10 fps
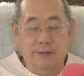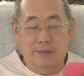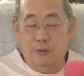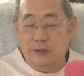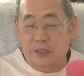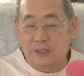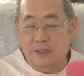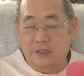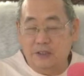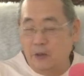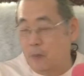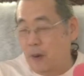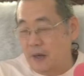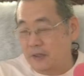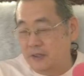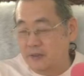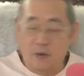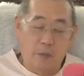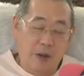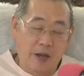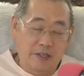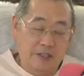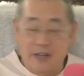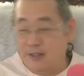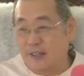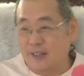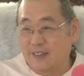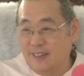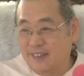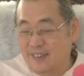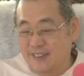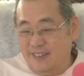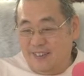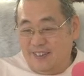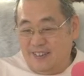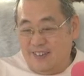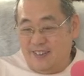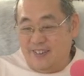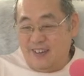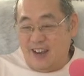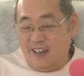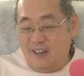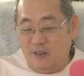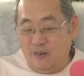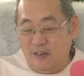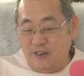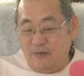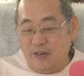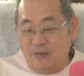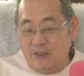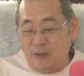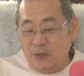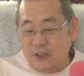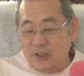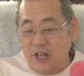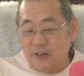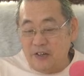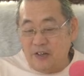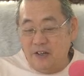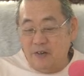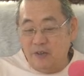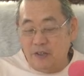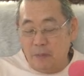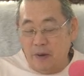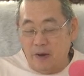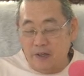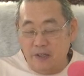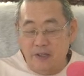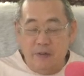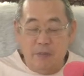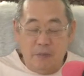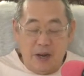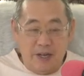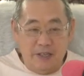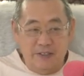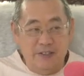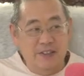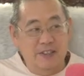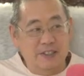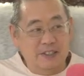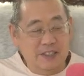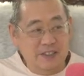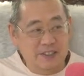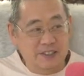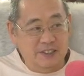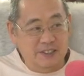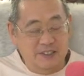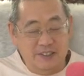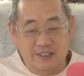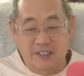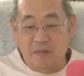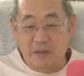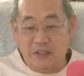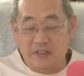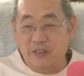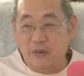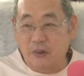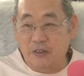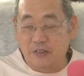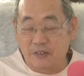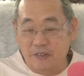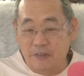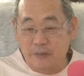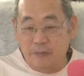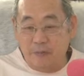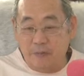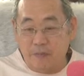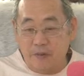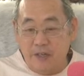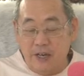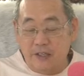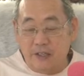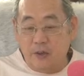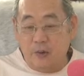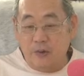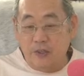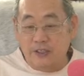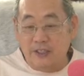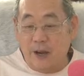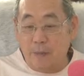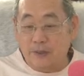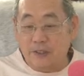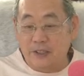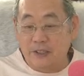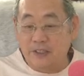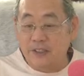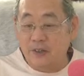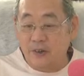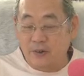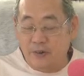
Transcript: No senses, no body, no mind, nothing. And here we have to do our sadhana with a body, mind, and senses in a material world. And the goal is the opposite, zero.